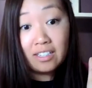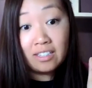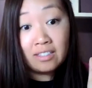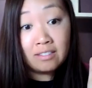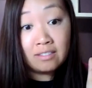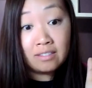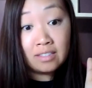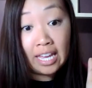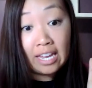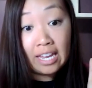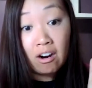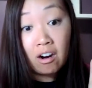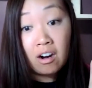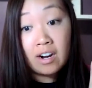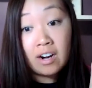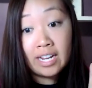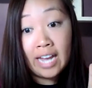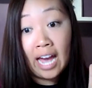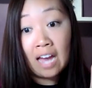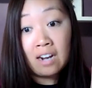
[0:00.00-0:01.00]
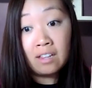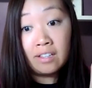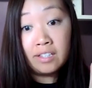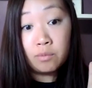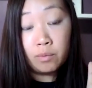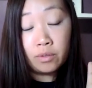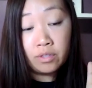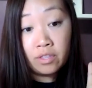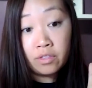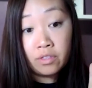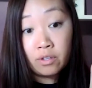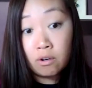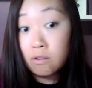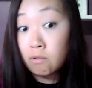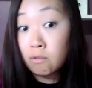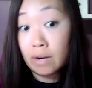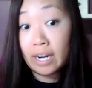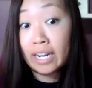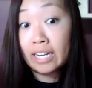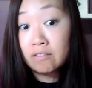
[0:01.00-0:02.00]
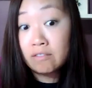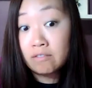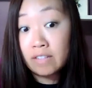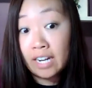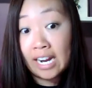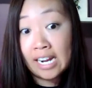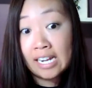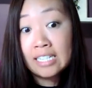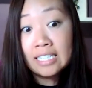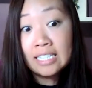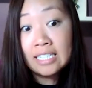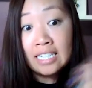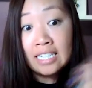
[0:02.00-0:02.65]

And they are a catalyst within their own right, right?